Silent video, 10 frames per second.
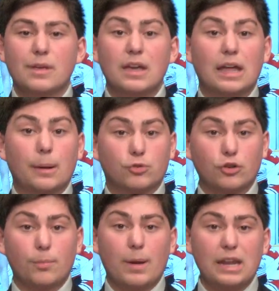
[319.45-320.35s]
And I'm sure
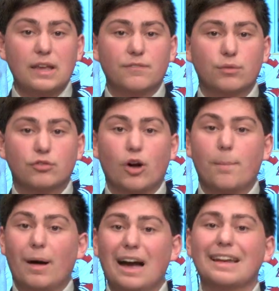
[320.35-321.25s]
many of you saw
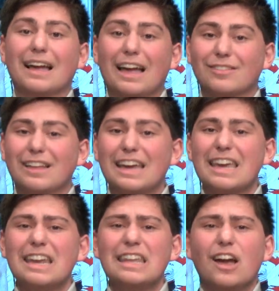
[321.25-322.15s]
Pine last night
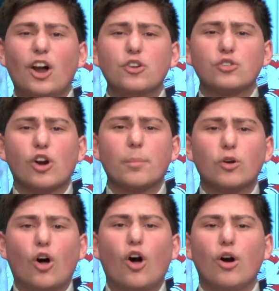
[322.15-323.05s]
in the Under Armour
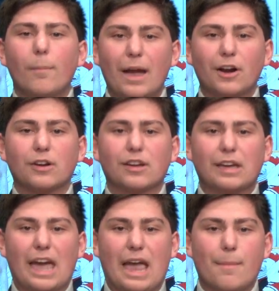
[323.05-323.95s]
All-America
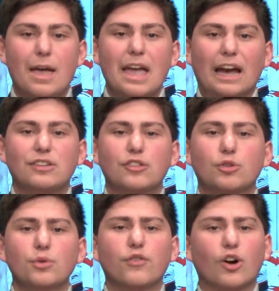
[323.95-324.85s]
game as he
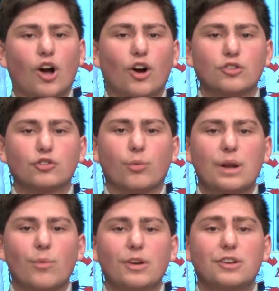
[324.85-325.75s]
threw for
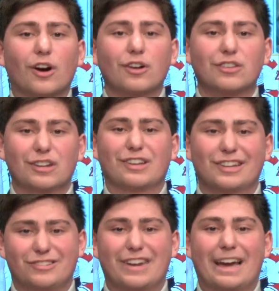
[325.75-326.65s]
121 yards and a
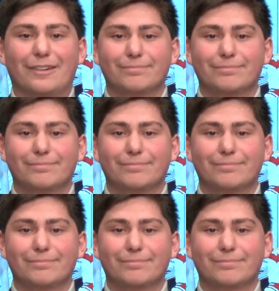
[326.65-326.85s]
touchdown.